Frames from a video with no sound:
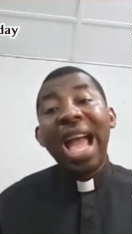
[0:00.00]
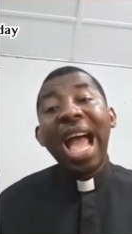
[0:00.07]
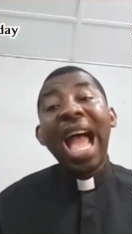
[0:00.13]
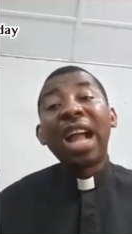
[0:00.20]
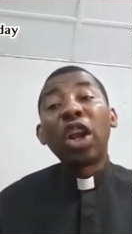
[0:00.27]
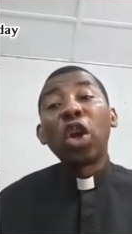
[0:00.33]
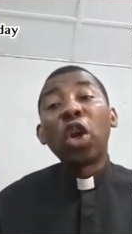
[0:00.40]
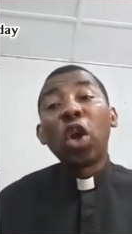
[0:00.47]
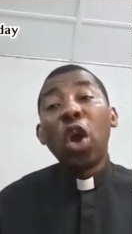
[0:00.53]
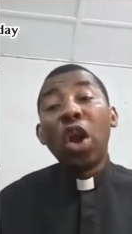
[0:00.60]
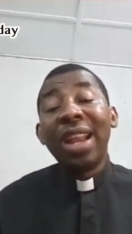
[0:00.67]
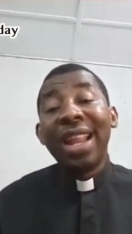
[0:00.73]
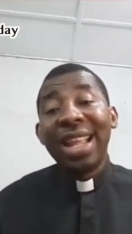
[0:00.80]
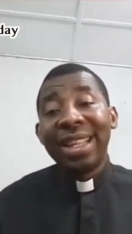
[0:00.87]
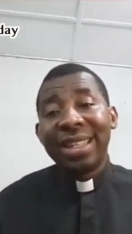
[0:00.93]

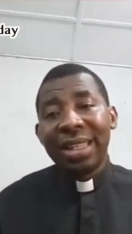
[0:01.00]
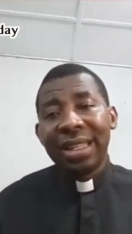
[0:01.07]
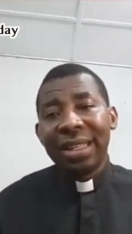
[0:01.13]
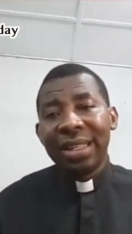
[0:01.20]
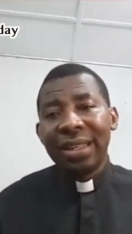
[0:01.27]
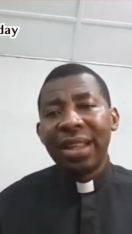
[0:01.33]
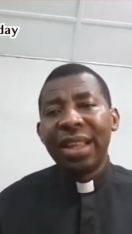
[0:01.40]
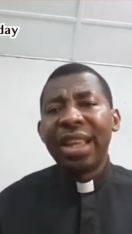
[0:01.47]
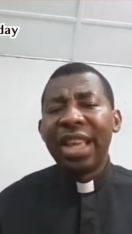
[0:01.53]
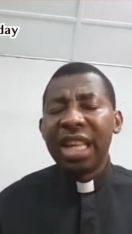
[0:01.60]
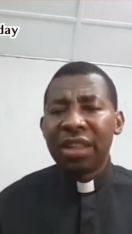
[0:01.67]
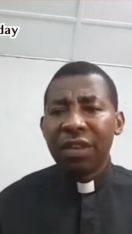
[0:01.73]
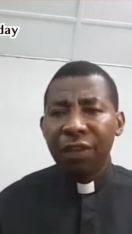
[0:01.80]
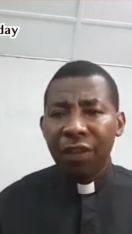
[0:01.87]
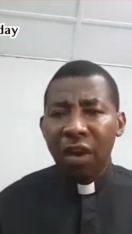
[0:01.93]
acknowledging
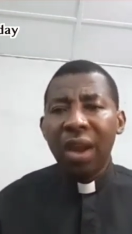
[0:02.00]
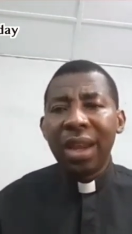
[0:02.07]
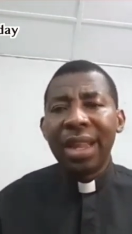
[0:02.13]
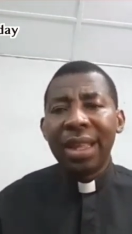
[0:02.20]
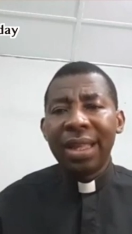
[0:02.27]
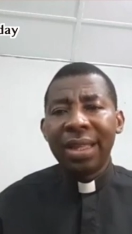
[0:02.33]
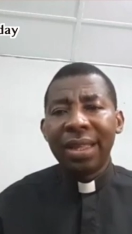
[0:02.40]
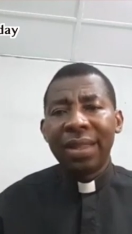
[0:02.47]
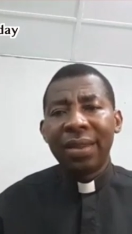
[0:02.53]
his folly.